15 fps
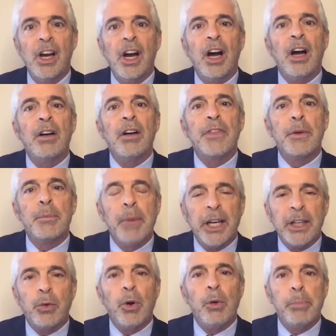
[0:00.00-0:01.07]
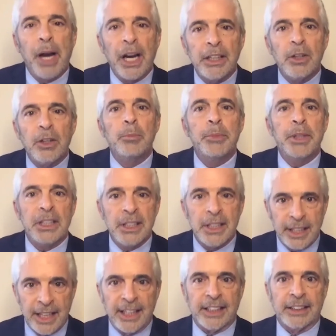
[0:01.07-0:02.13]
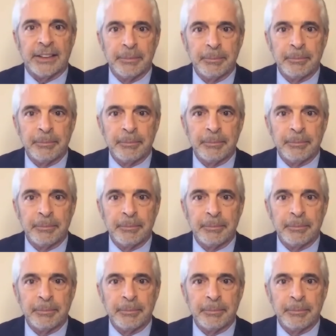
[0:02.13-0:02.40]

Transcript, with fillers: of the microbiome in the gut.